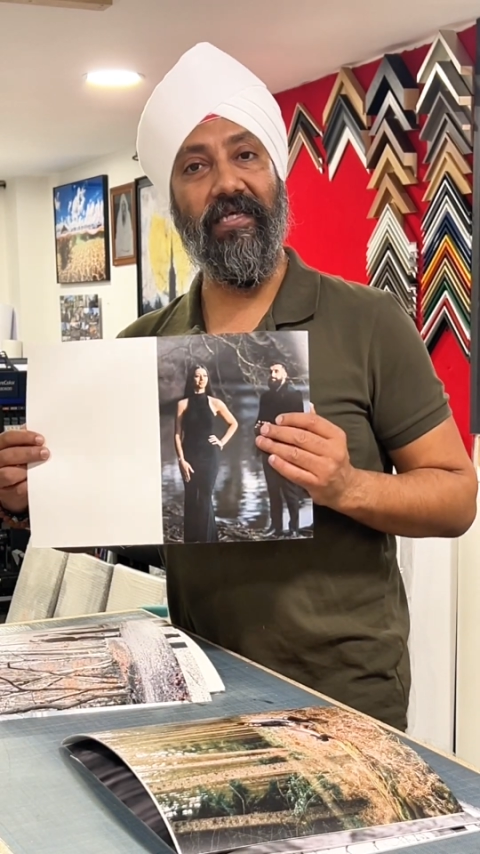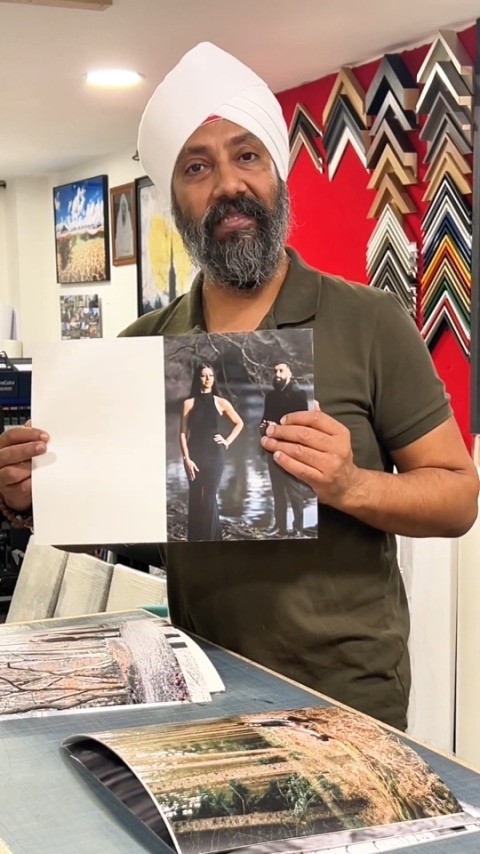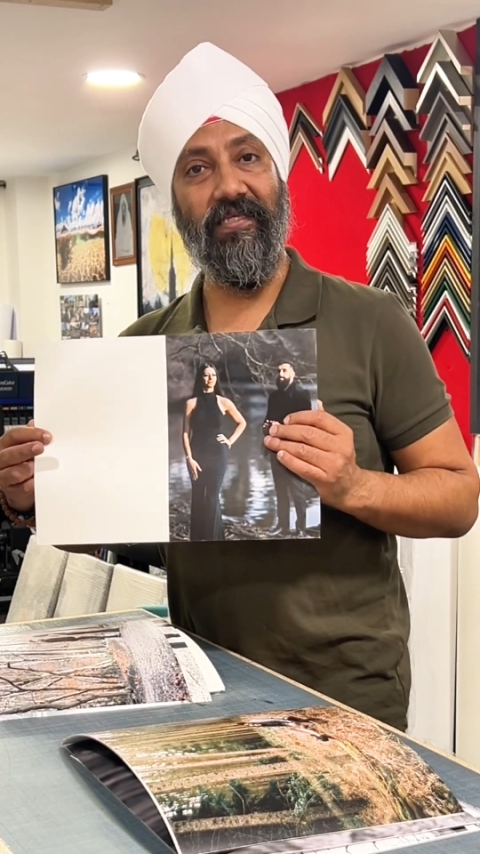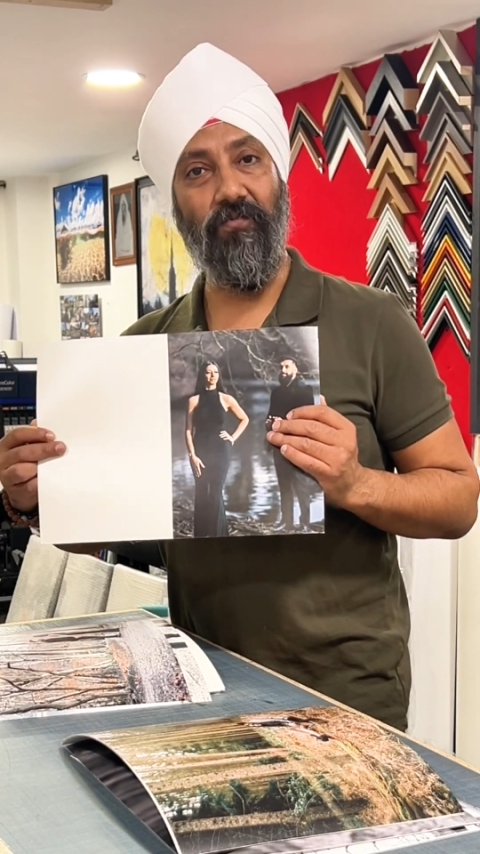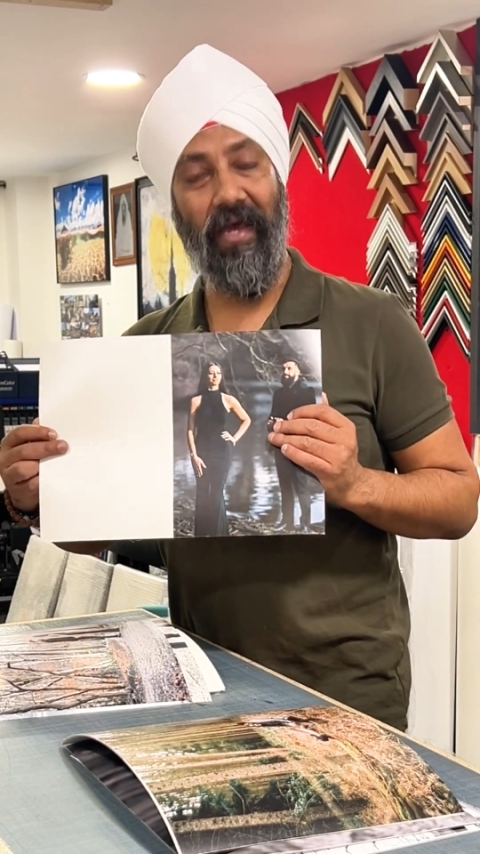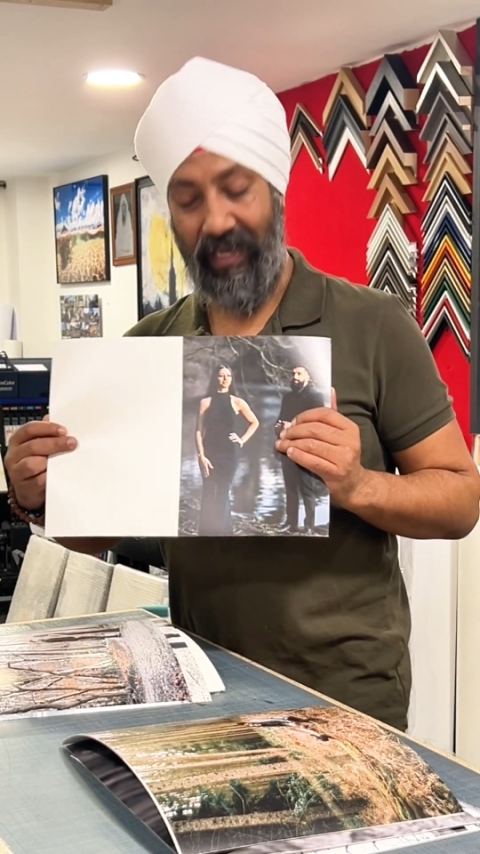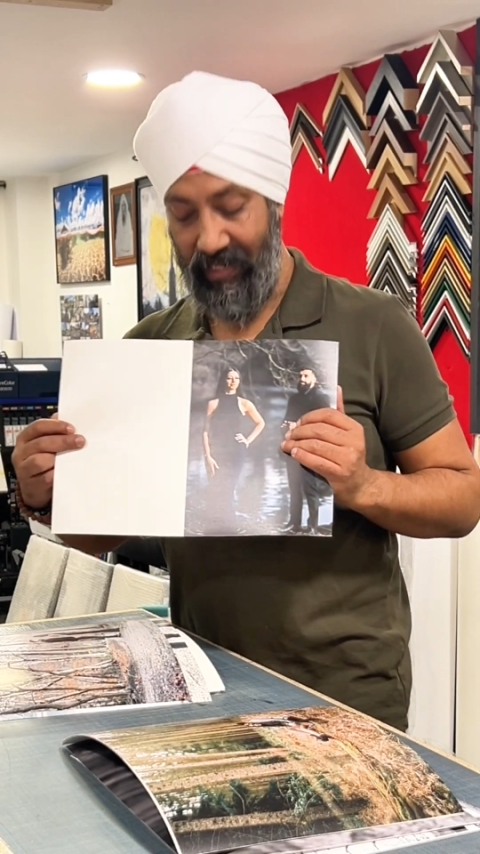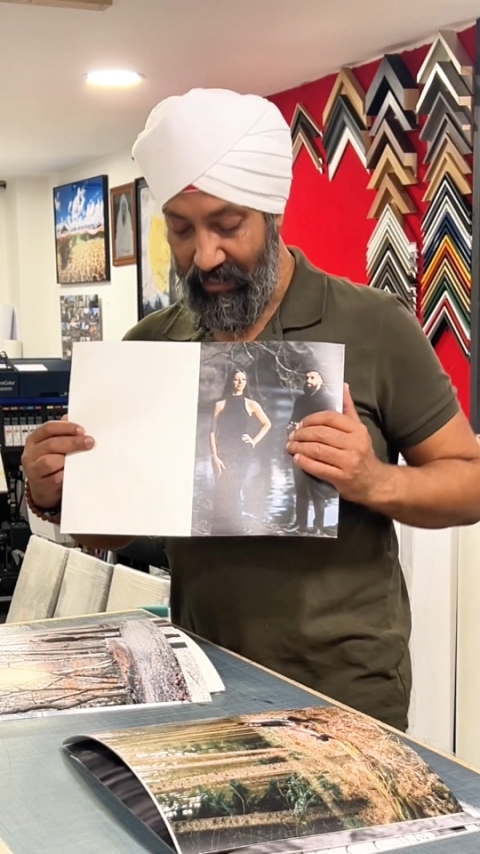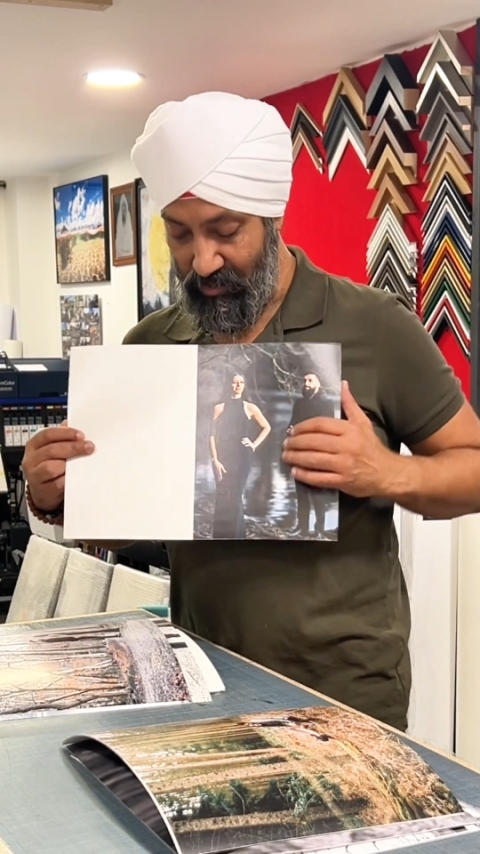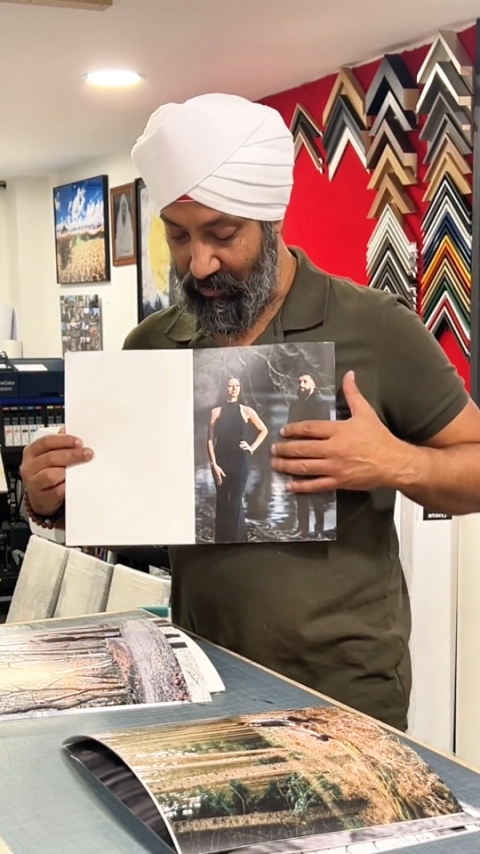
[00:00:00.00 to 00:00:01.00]
in this
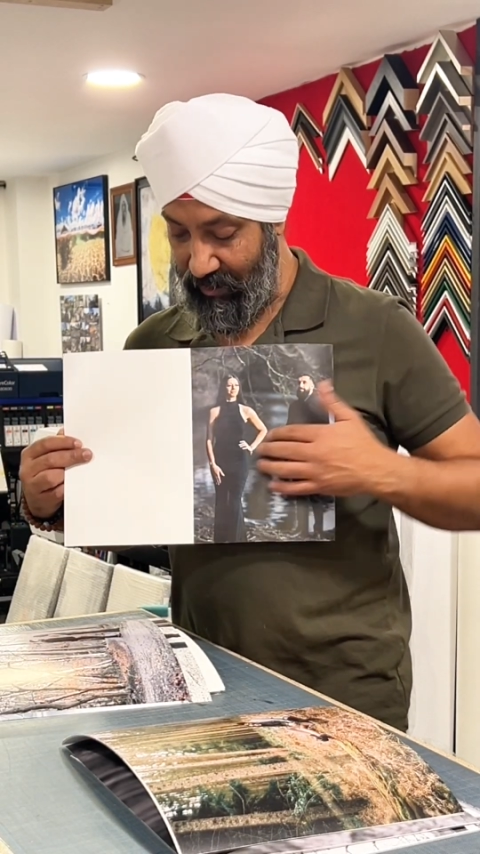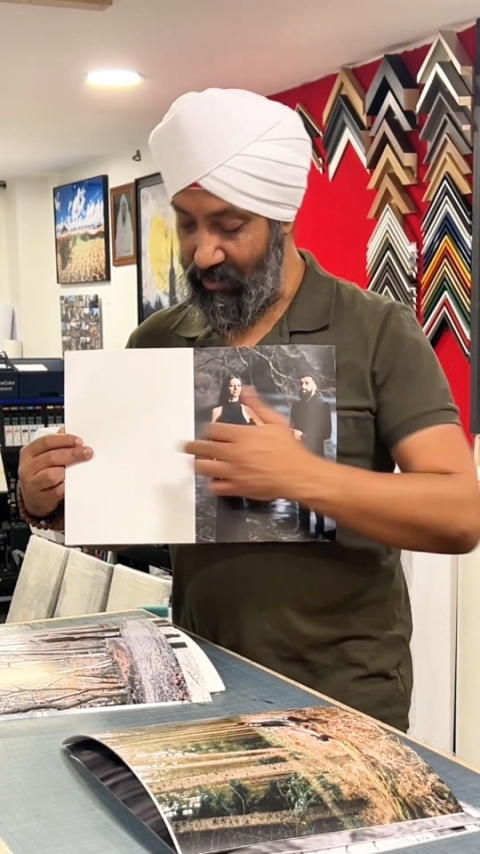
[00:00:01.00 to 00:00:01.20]
way so that you